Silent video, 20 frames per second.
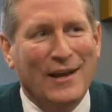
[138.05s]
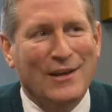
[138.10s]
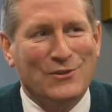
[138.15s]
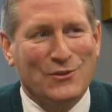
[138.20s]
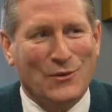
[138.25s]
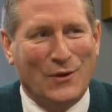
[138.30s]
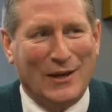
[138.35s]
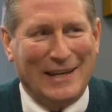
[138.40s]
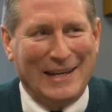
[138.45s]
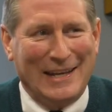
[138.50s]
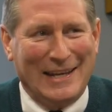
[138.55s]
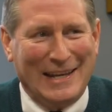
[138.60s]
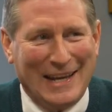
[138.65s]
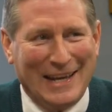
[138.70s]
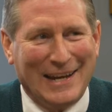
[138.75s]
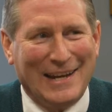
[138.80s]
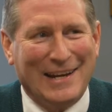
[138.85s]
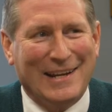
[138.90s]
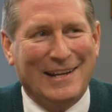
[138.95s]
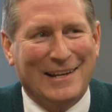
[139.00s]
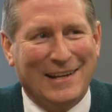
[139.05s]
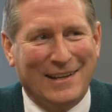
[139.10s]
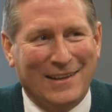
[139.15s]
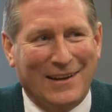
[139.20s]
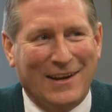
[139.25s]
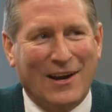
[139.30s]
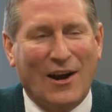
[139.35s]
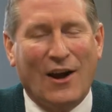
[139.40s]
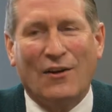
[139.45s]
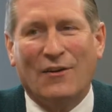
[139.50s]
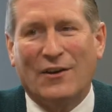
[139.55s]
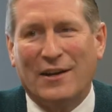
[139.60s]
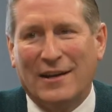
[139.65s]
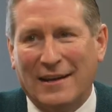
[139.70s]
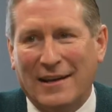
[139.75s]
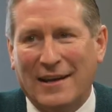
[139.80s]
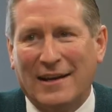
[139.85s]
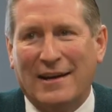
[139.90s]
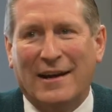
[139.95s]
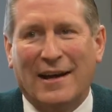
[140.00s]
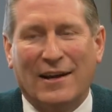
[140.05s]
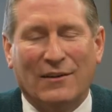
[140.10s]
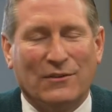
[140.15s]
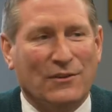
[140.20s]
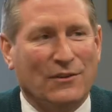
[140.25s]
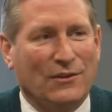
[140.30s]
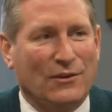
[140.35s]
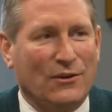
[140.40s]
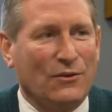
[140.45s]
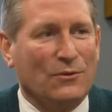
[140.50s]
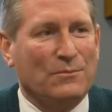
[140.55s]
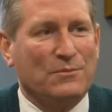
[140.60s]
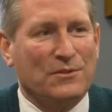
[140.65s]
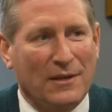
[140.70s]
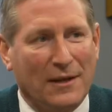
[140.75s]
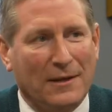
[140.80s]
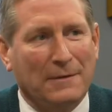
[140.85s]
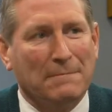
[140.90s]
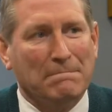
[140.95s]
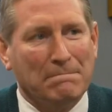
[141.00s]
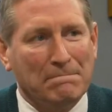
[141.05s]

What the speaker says: so I can get it into the cart and get it out to the curbside.